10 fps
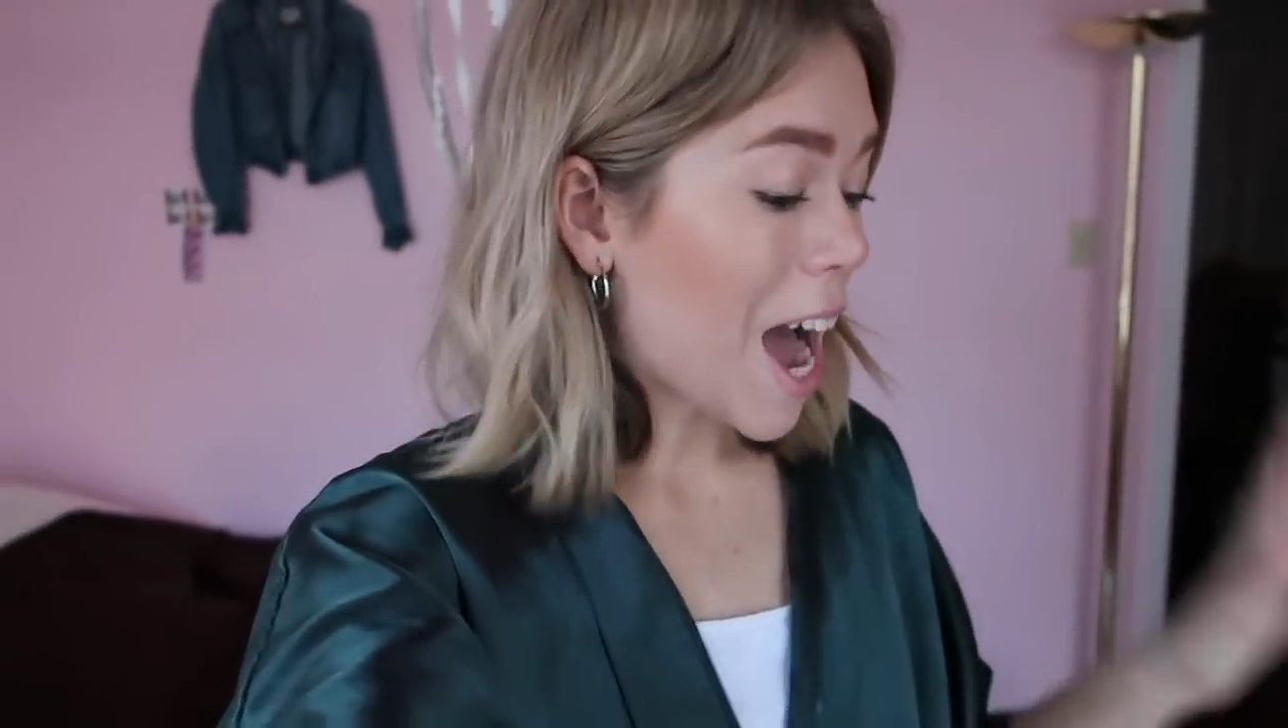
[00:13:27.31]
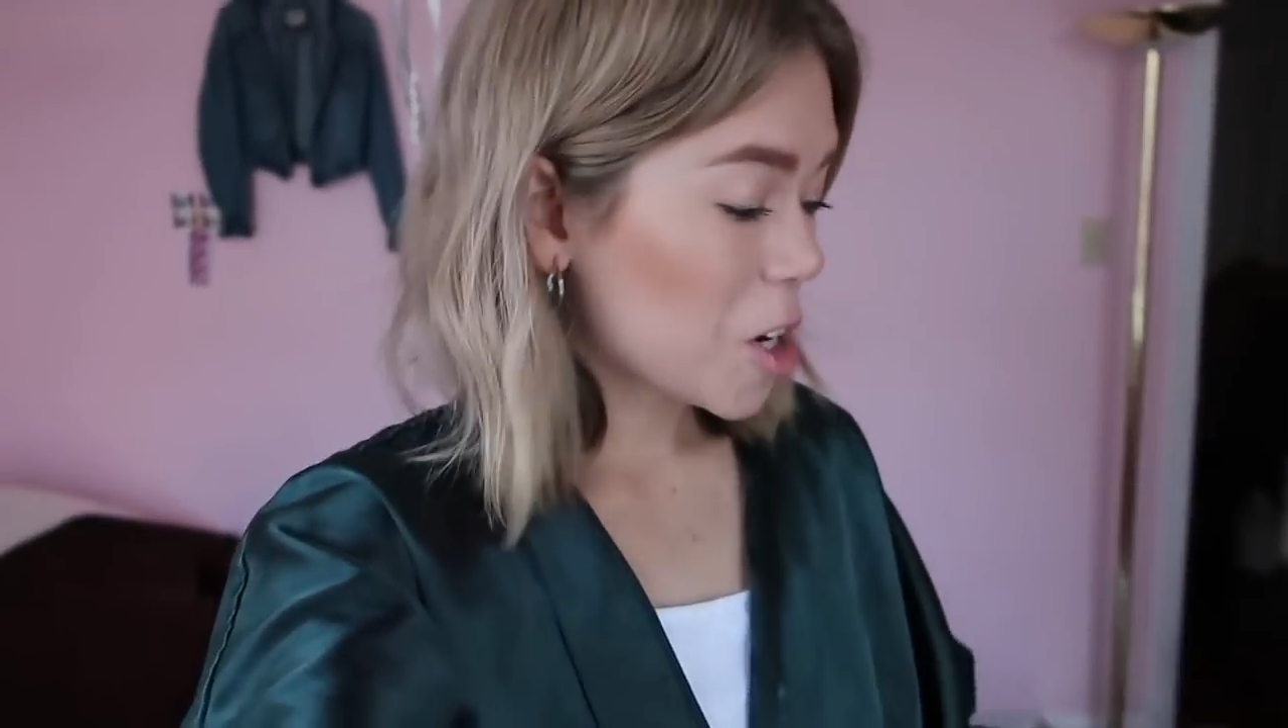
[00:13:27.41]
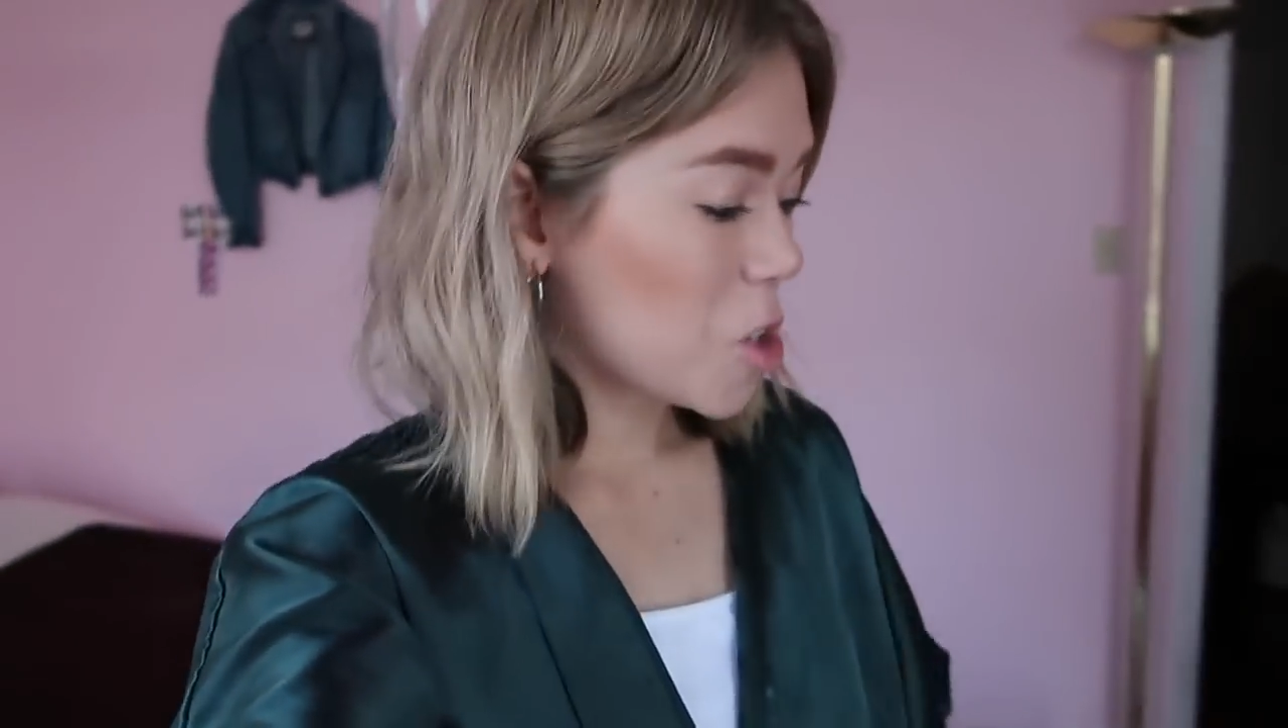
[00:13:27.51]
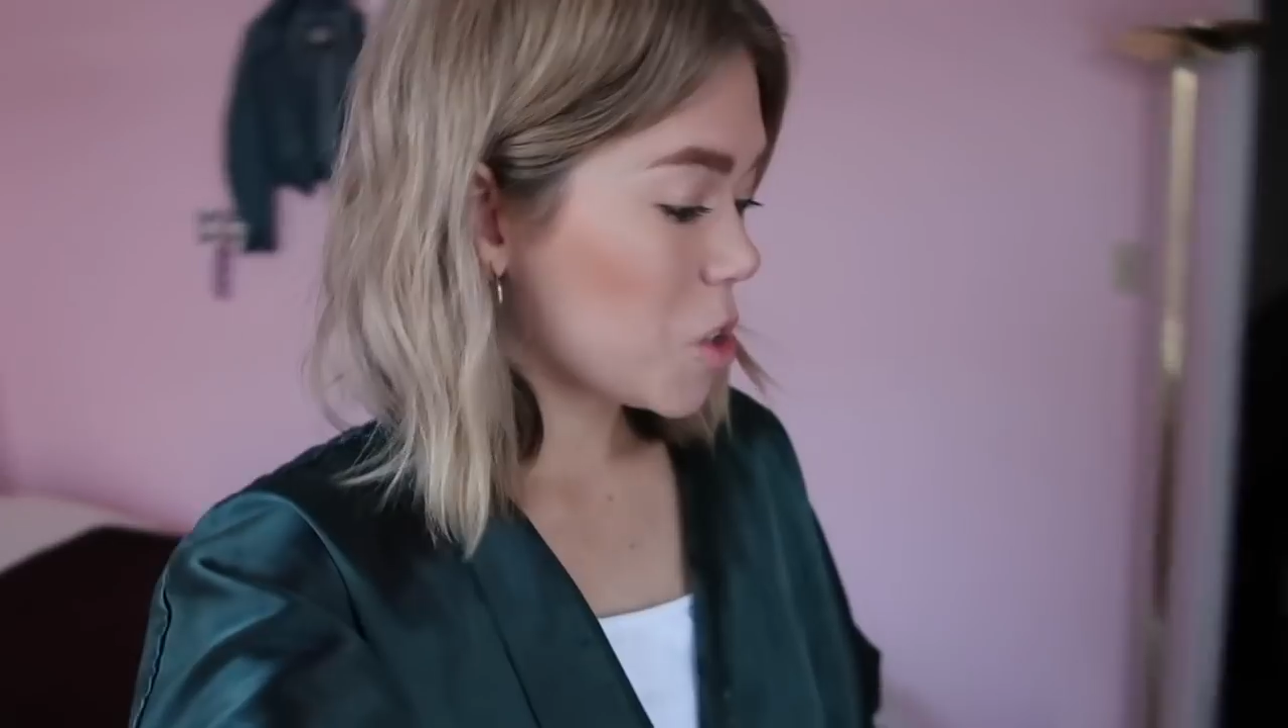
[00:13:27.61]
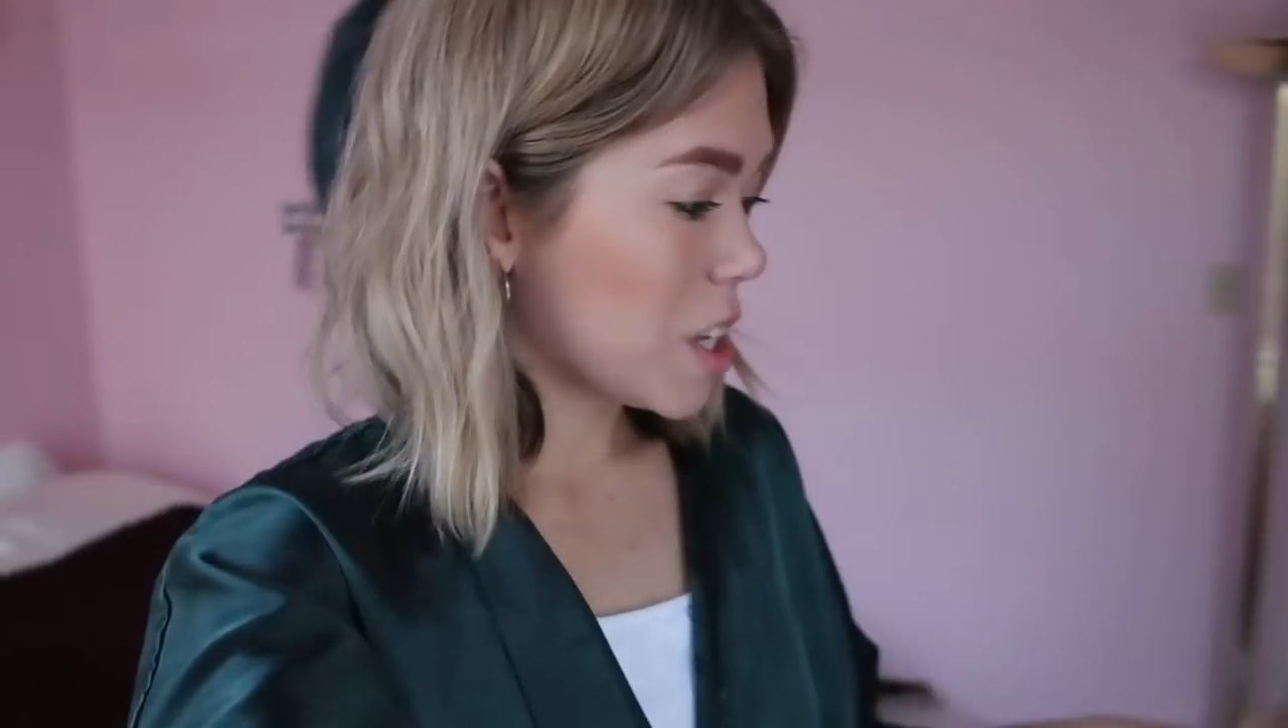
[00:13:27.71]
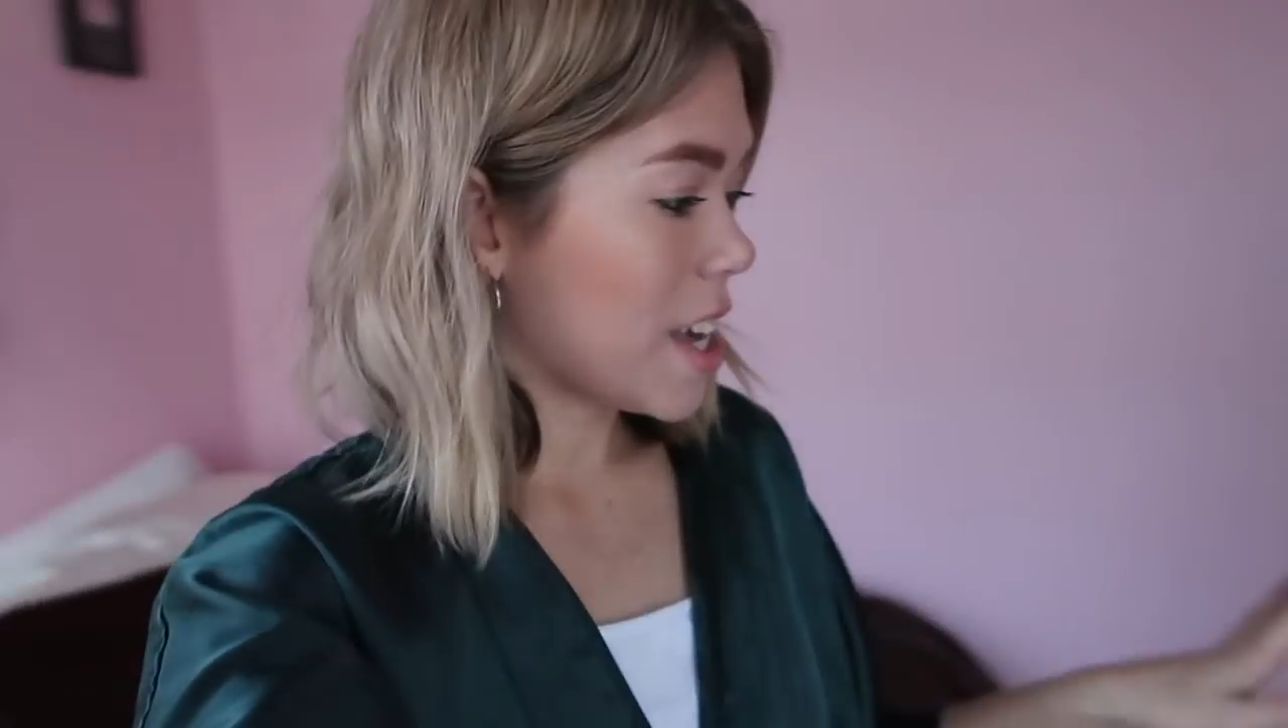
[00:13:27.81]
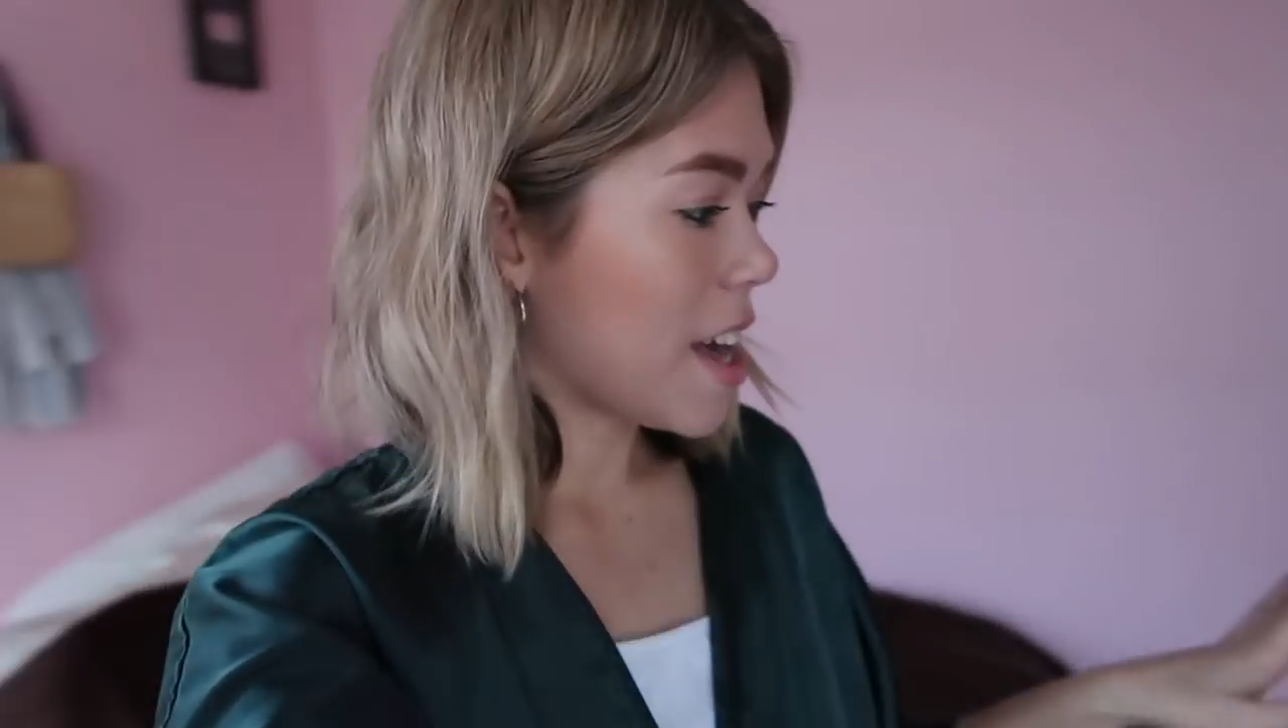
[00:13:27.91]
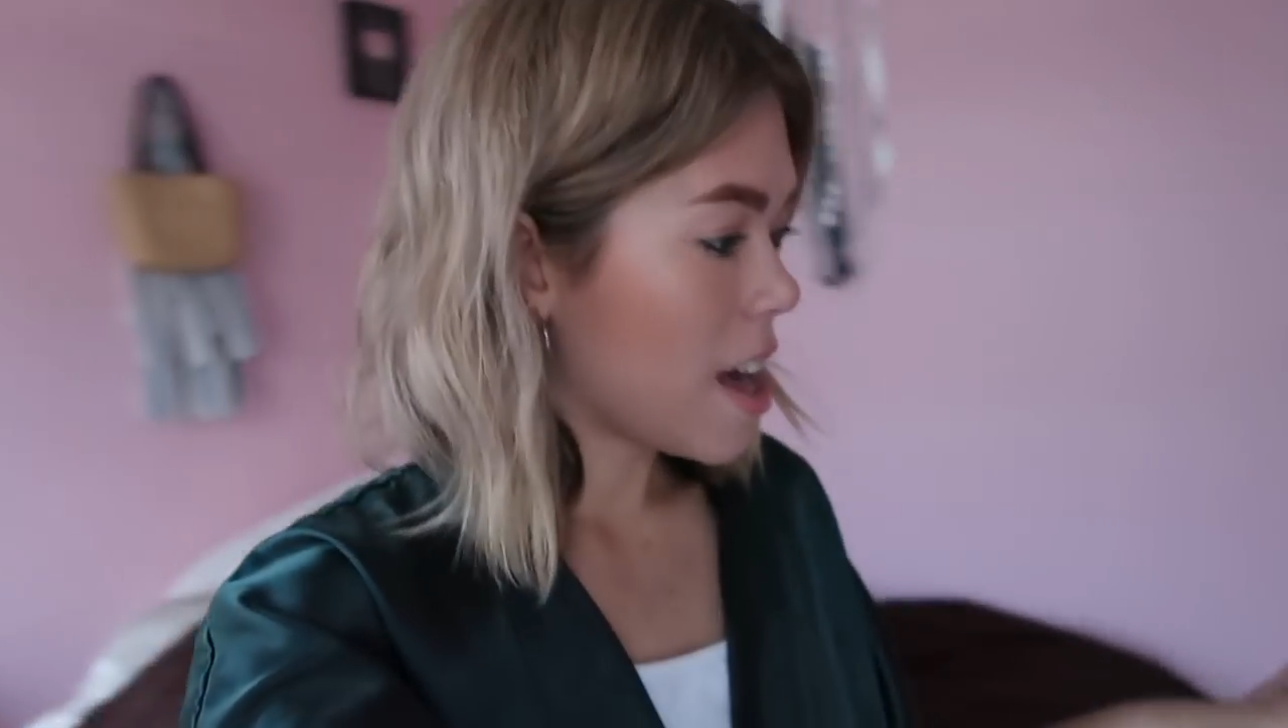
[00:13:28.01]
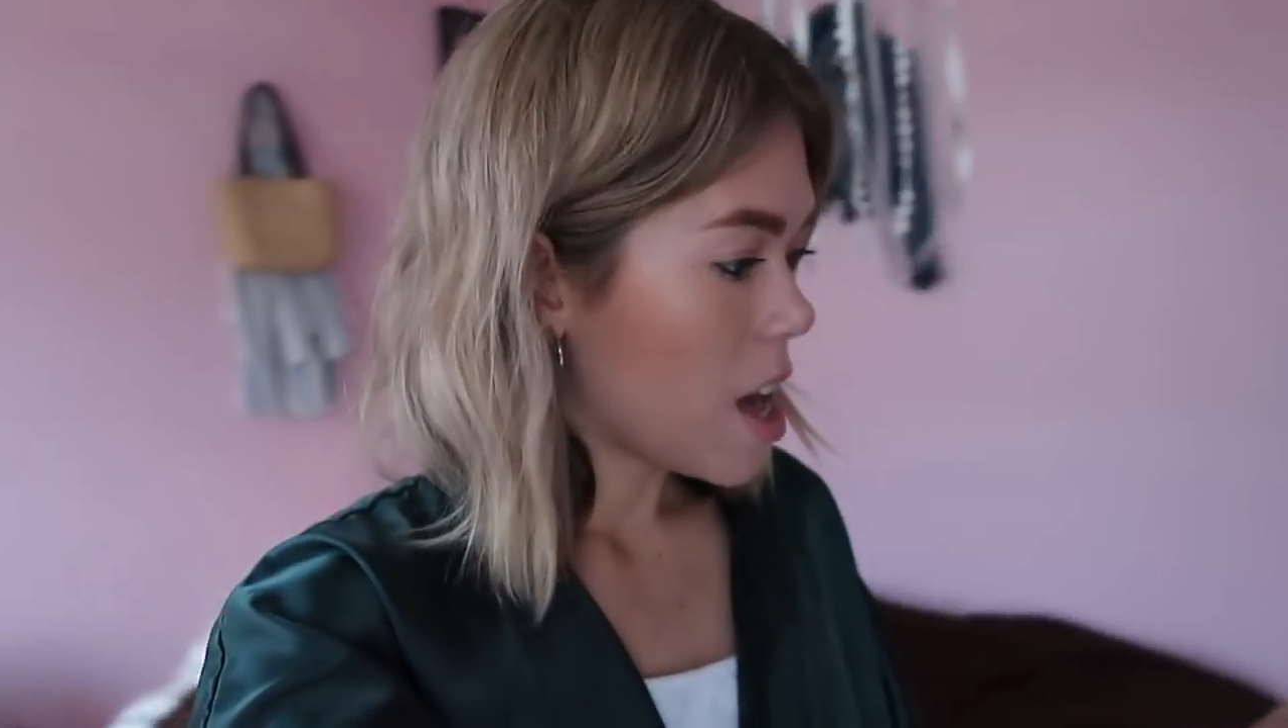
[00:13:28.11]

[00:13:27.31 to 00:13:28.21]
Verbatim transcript: actually